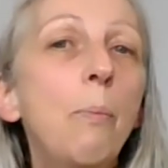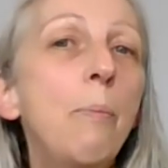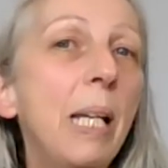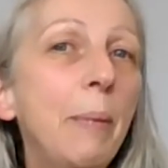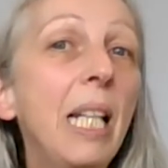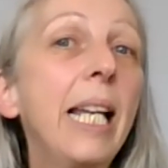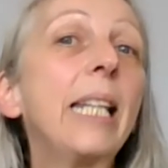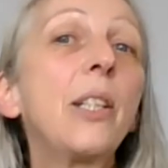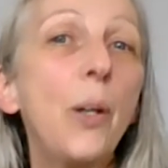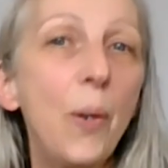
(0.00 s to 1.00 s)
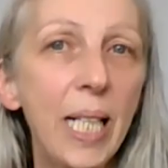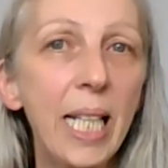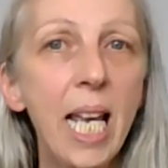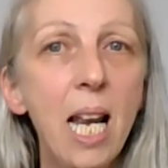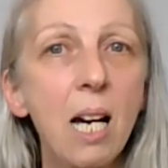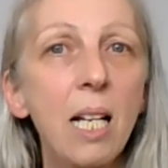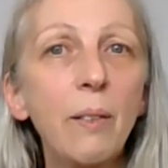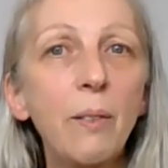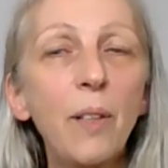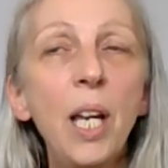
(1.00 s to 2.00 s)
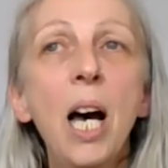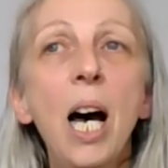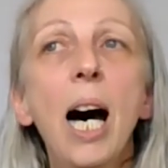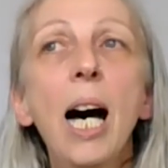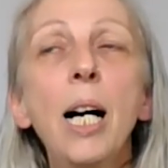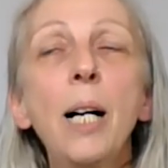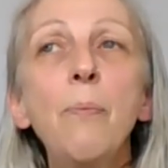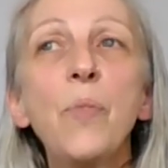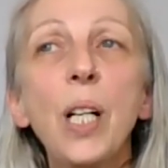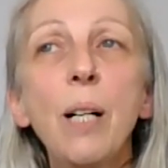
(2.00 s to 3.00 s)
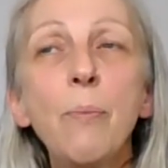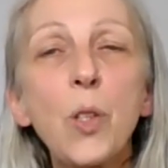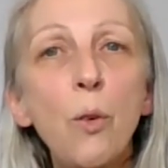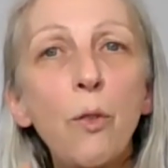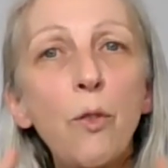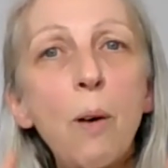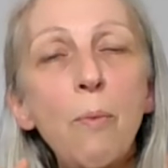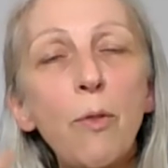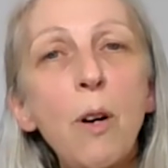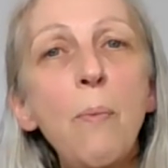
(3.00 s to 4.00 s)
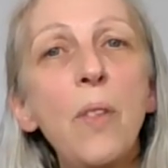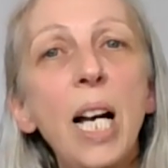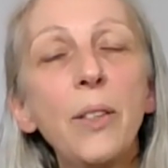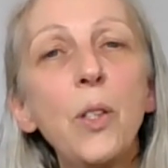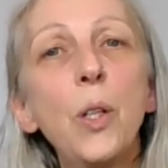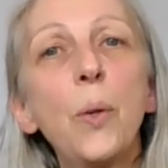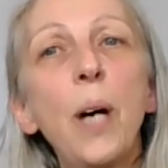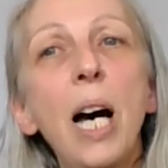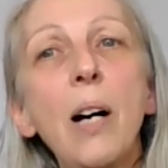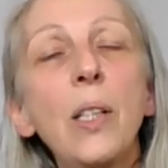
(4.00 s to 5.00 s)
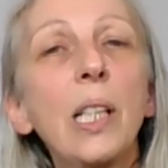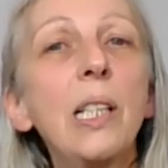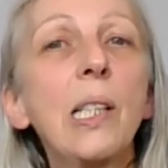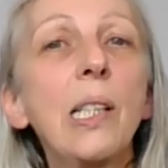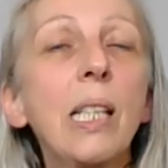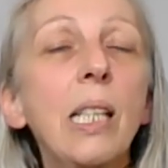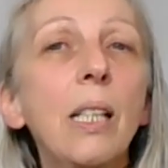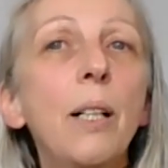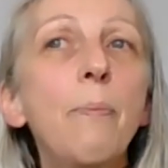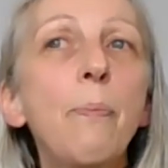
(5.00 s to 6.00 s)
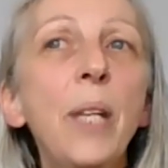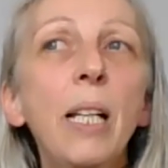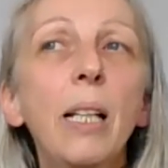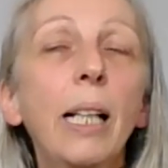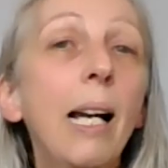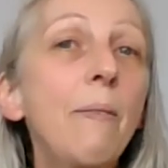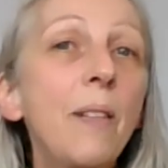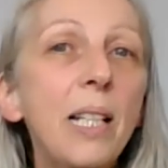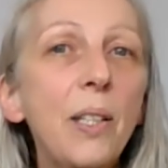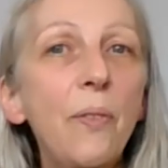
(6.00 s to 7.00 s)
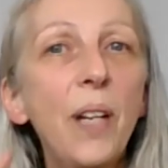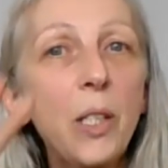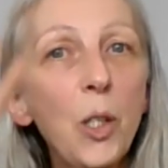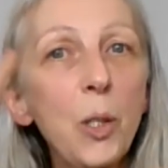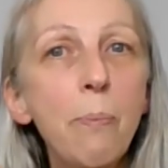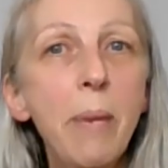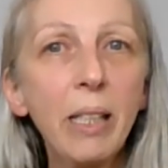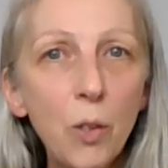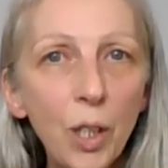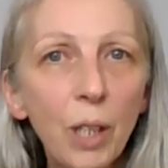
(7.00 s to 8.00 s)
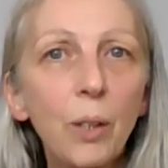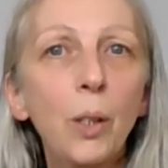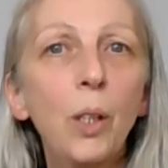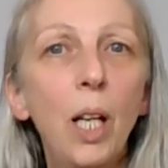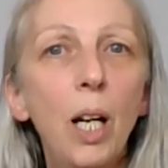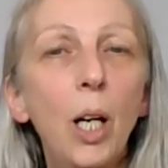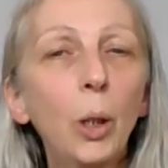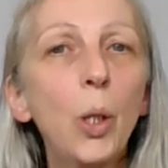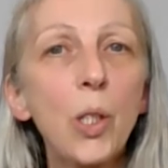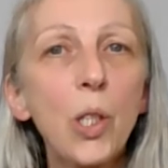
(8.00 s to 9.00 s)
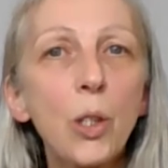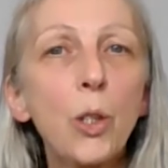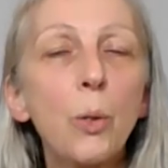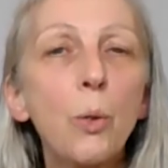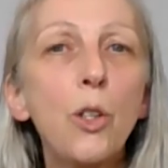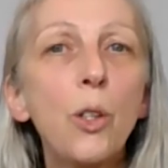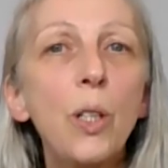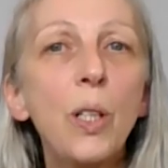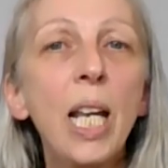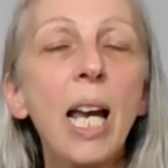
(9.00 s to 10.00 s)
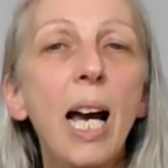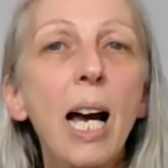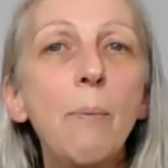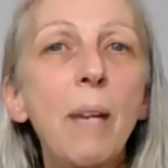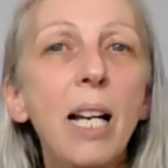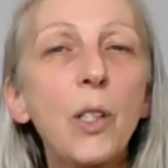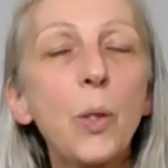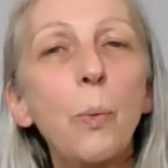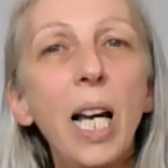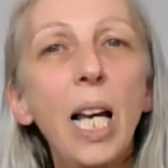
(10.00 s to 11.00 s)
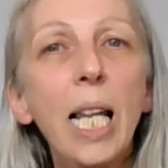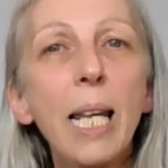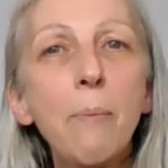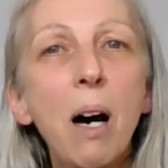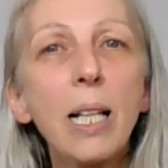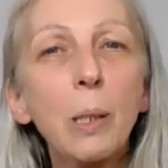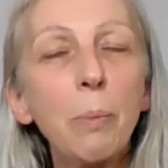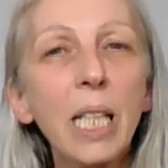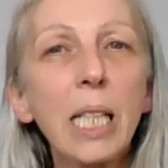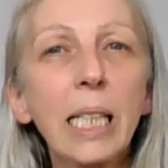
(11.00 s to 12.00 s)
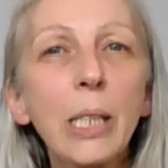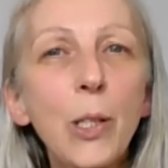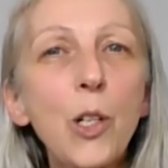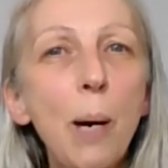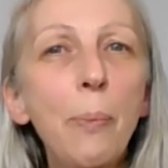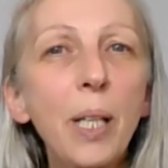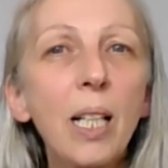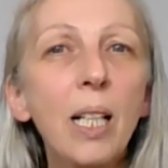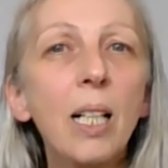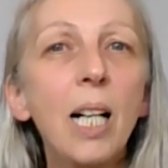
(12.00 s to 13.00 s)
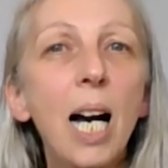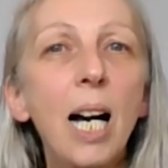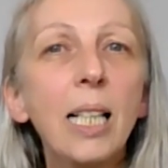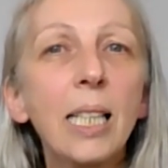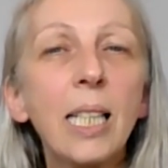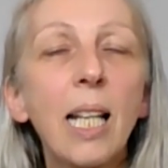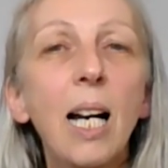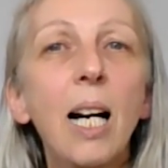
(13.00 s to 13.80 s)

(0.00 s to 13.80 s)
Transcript: maybe later on in their life. And so from that, how you can see a kapha is a very symmetrical constitution as well. They might be a little chubbier, and